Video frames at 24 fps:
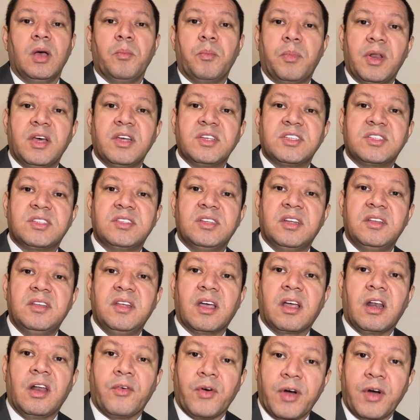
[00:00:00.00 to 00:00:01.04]
plus the
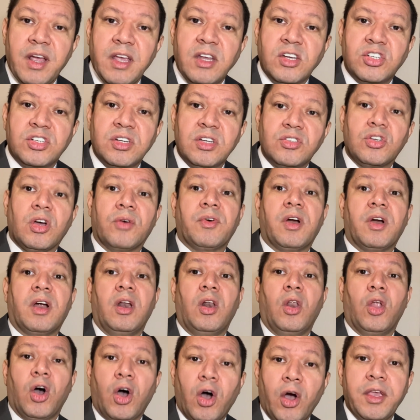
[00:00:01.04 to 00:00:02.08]
declarations of her
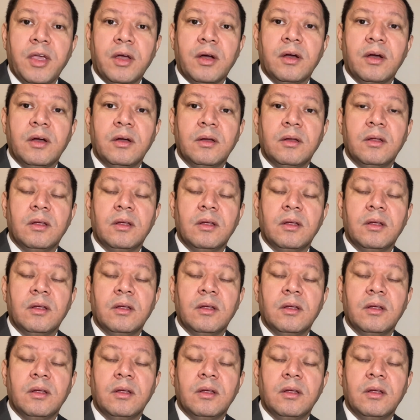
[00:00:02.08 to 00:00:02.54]
lawyer,